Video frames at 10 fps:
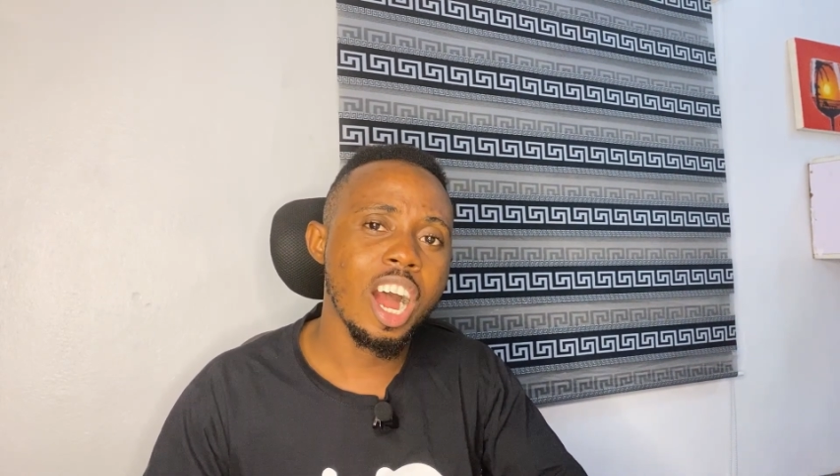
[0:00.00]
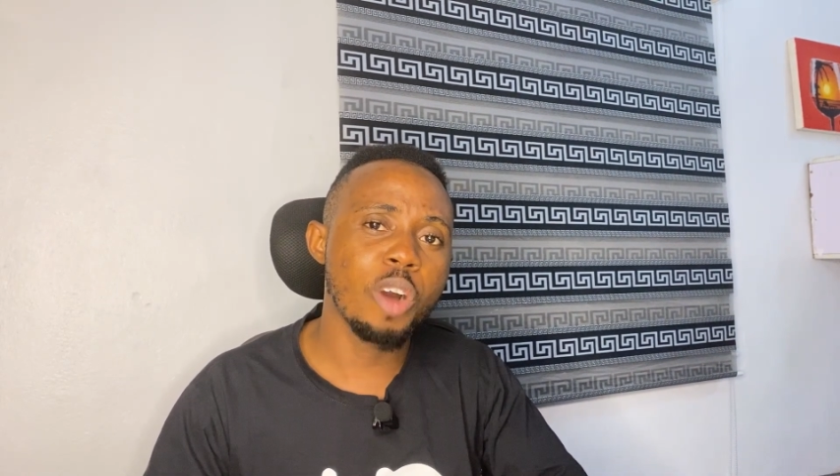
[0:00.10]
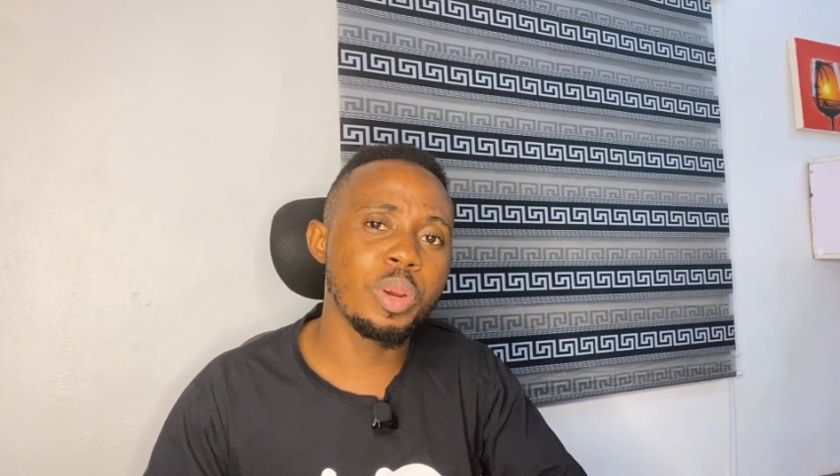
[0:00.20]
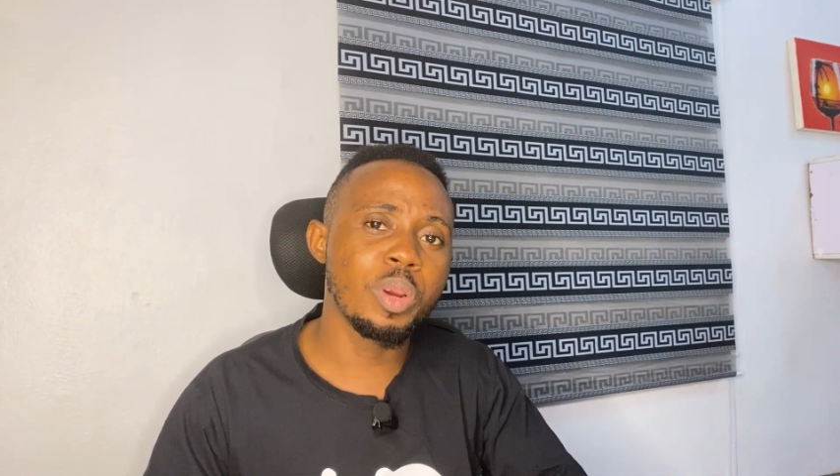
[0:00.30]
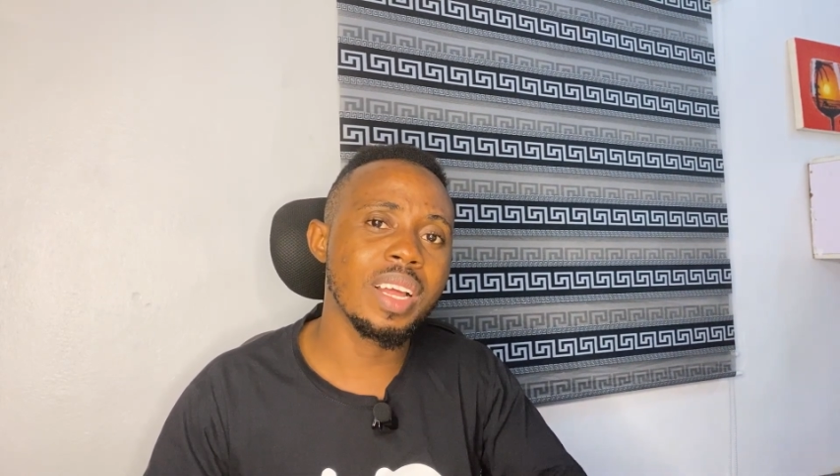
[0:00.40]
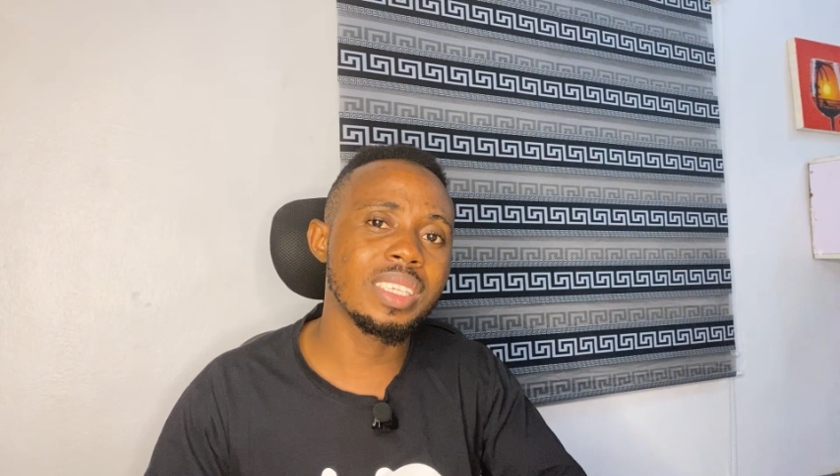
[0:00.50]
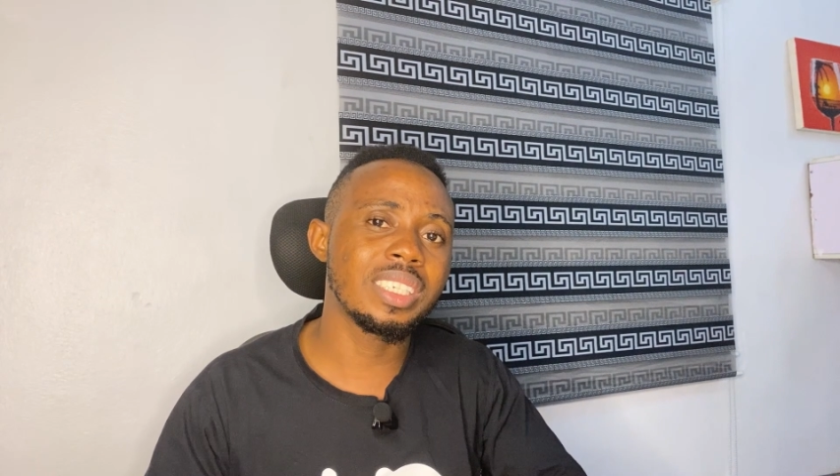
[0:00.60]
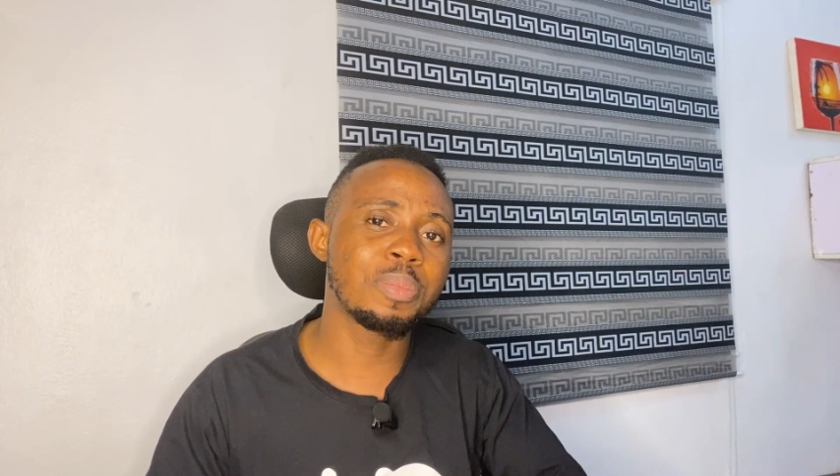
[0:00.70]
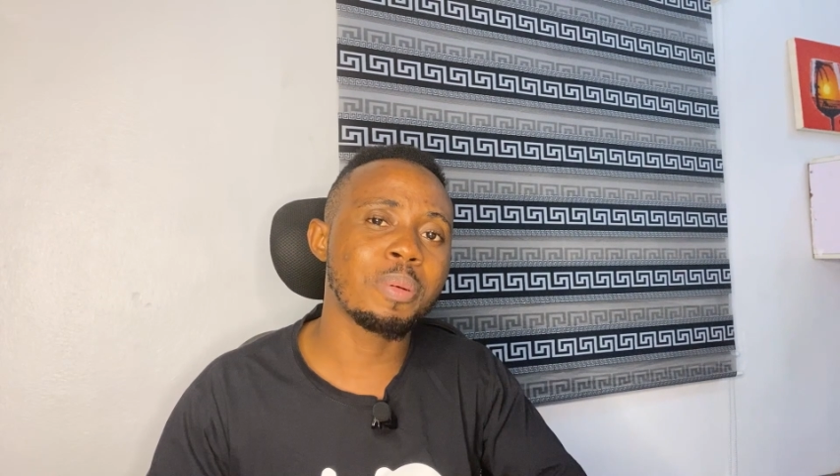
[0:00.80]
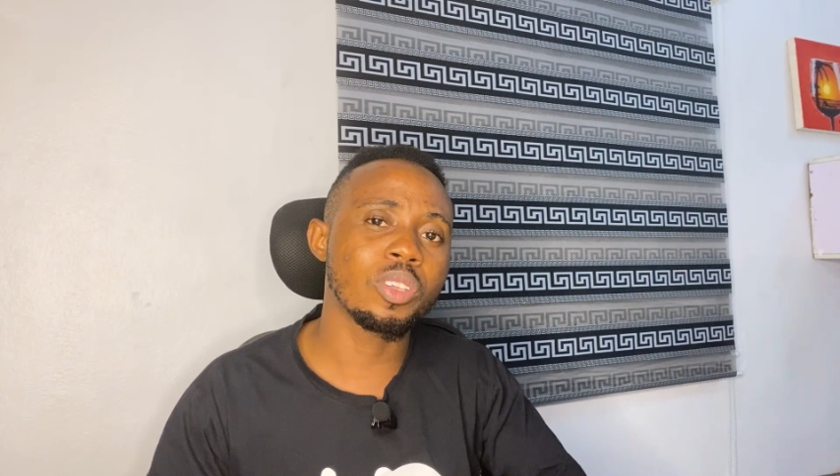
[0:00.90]
I believe that
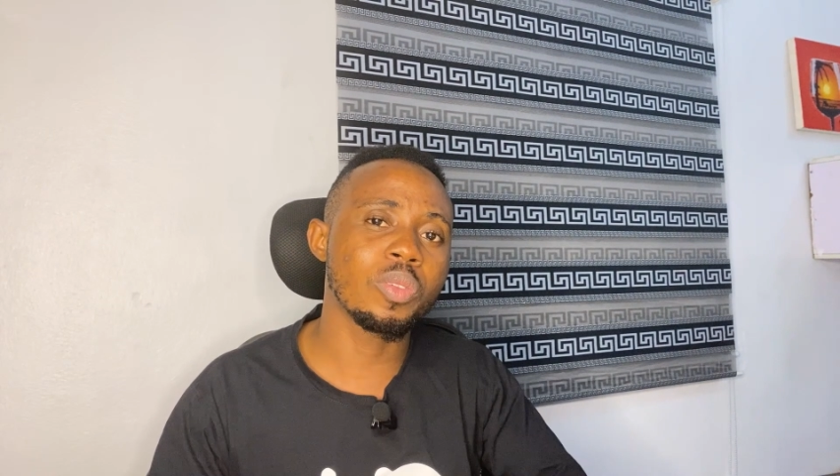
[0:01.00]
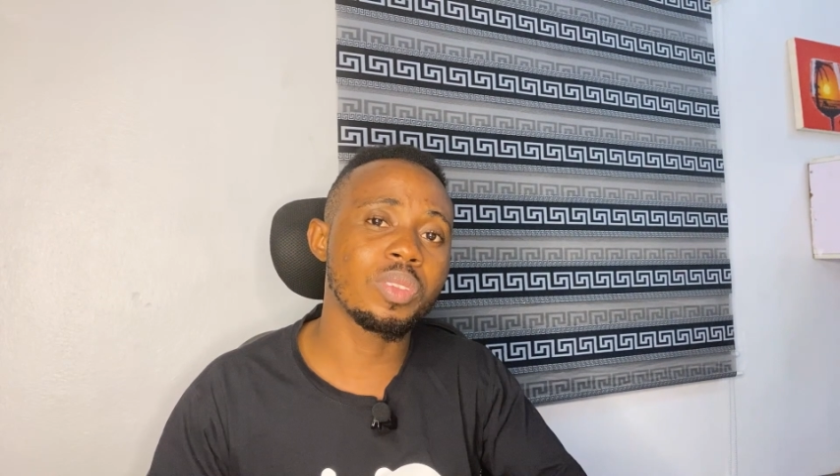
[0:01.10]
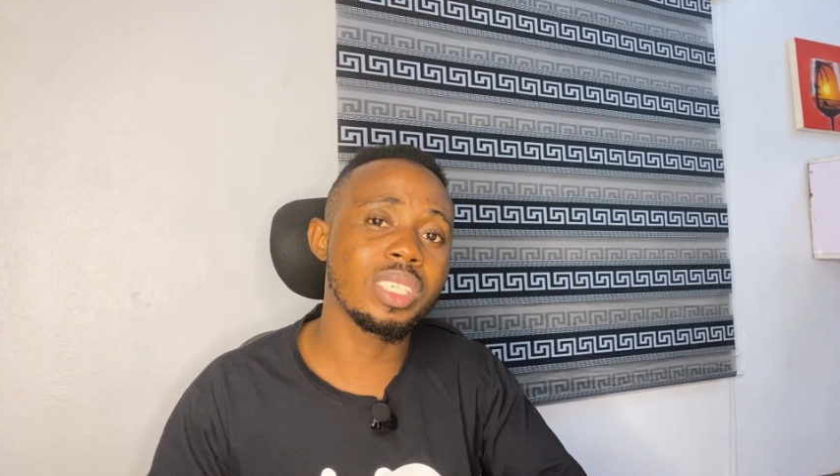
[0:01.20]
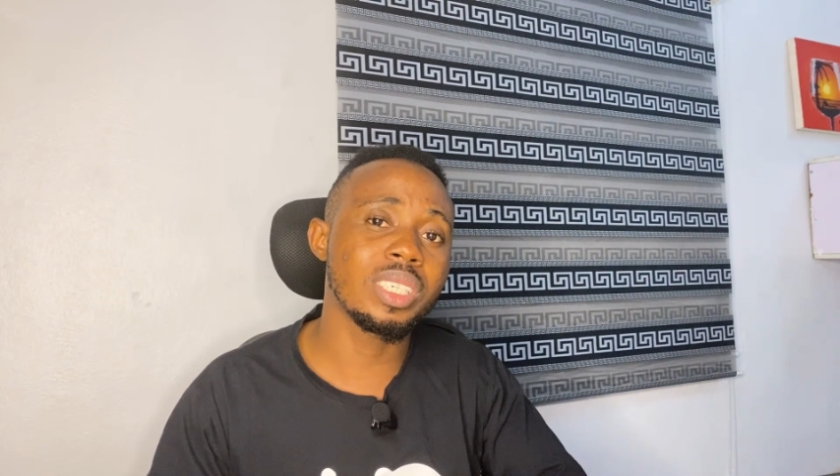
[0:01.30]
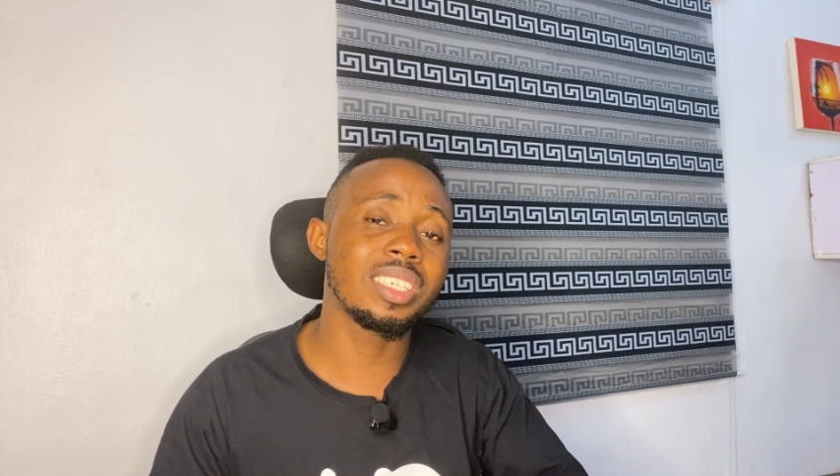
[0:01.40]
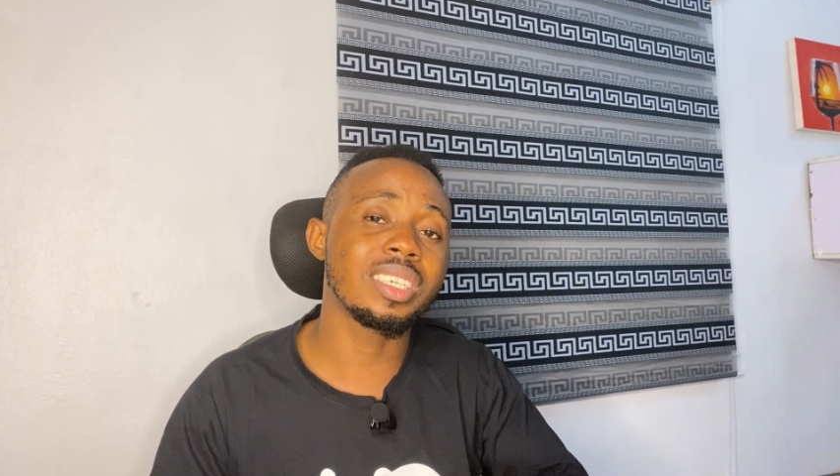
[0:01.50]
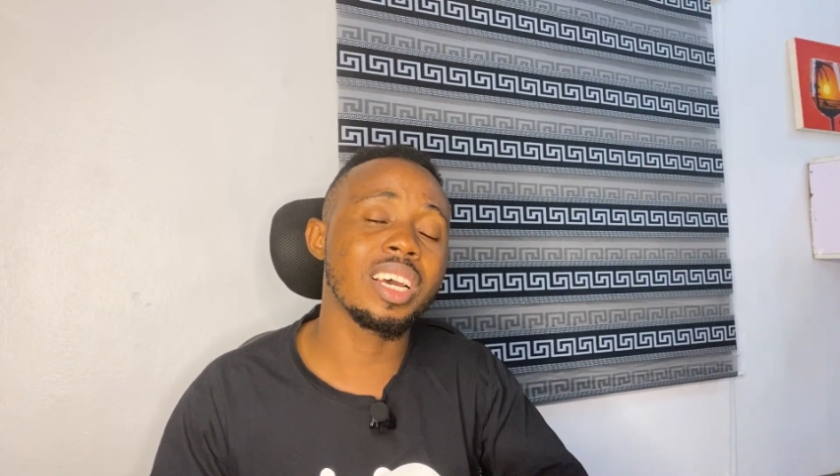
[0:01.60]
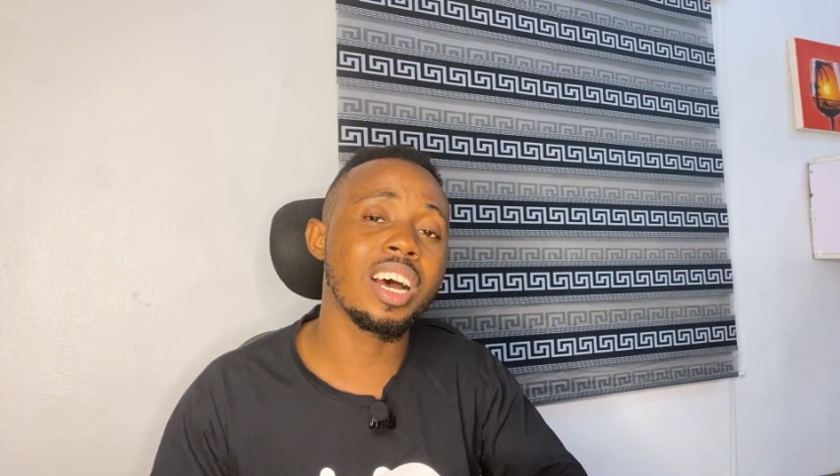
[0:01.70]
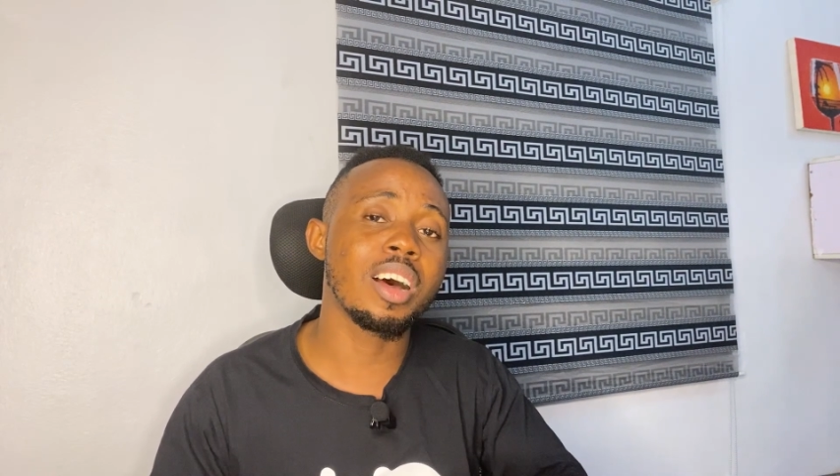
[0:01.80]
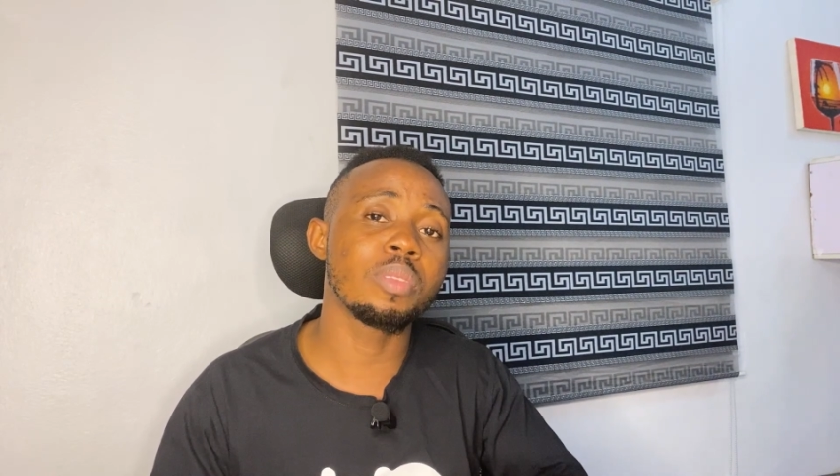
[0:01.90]
this is part of this
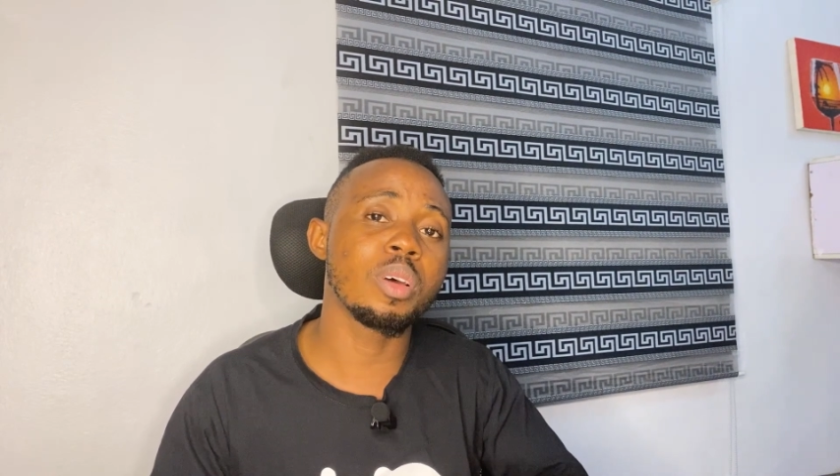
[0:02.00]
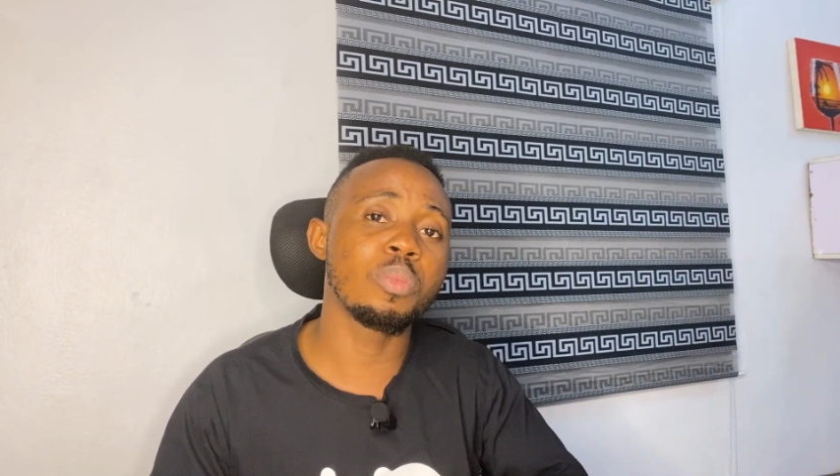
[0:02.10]
is um,